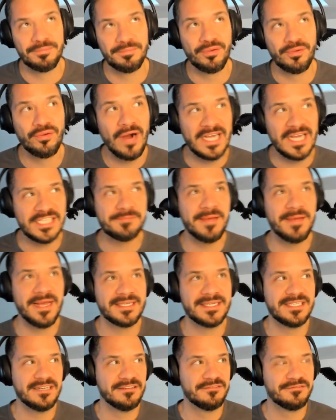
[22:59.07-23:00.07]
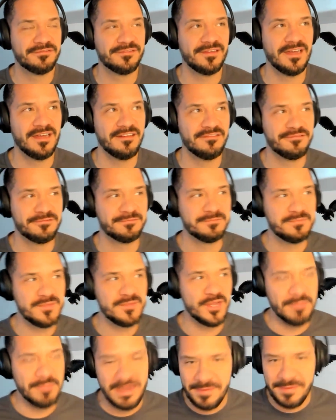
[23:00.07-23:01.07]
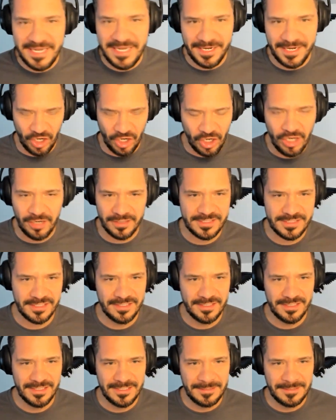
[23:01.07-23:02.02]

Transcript: prospect of you know, maybe hurt